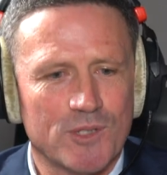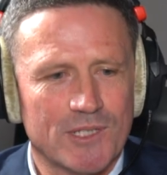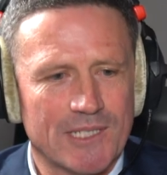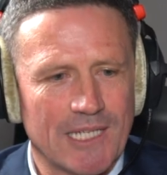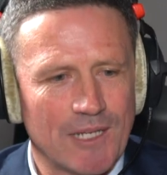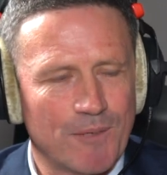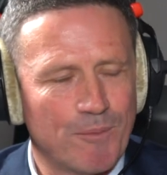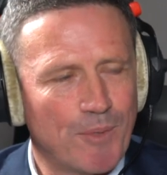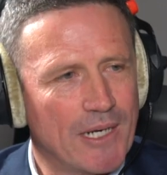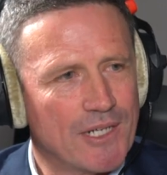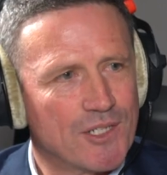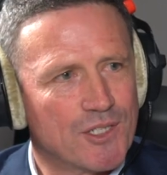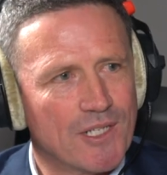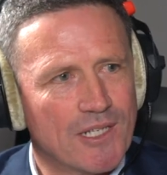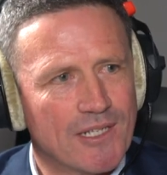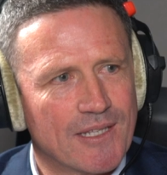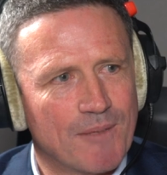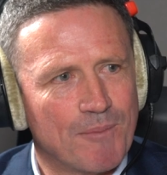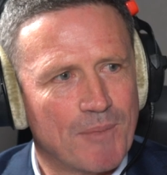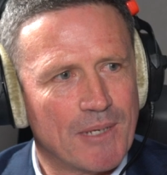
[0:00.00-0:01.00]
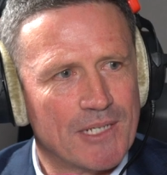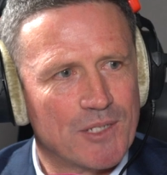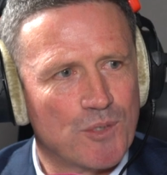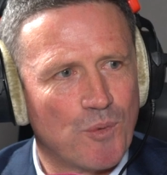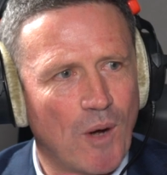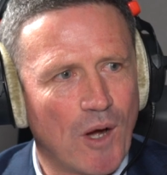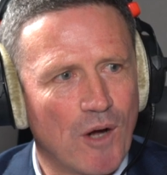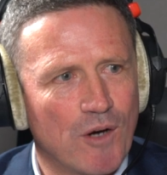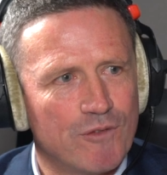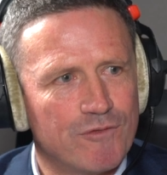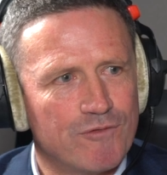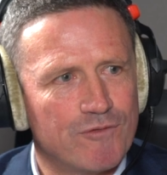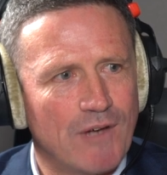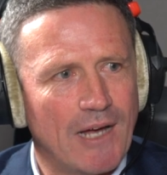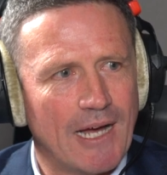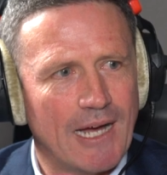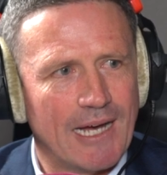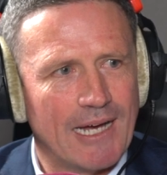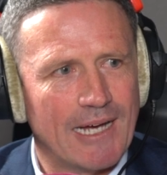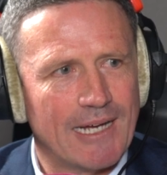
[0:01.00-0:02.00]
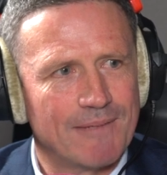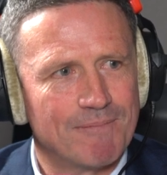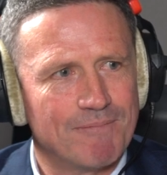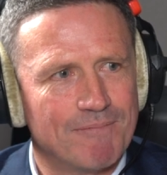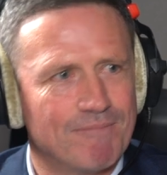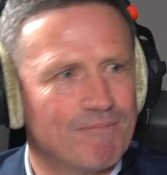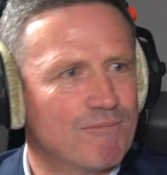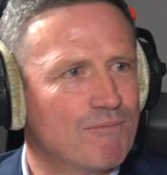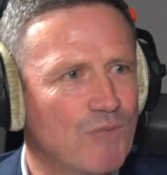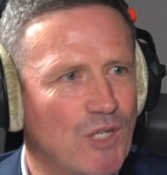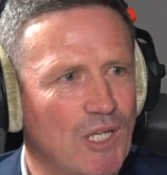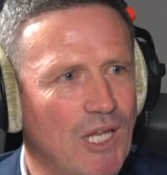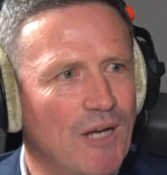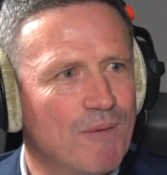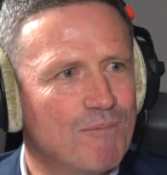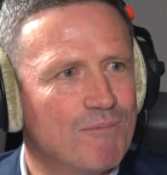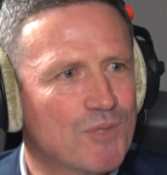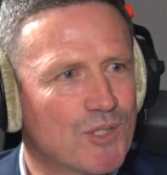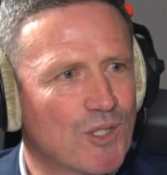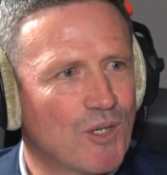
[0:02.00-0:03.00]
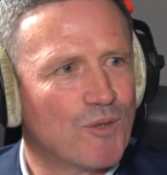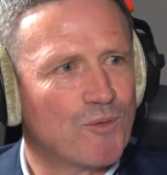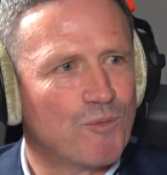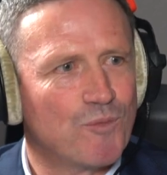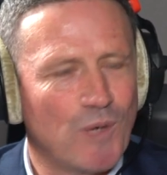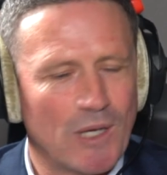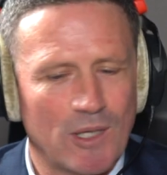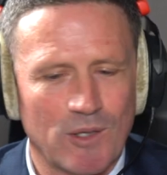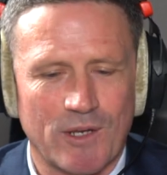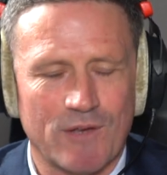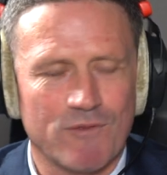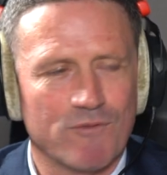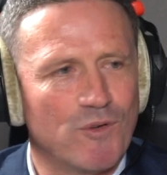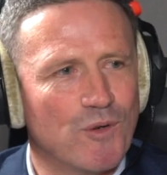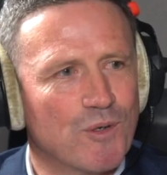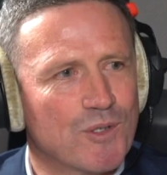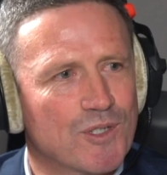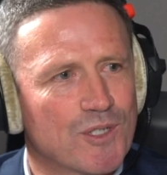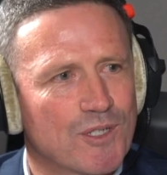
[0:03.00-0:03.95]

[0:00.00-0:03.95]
celebration at the B12 club, so we're looking forward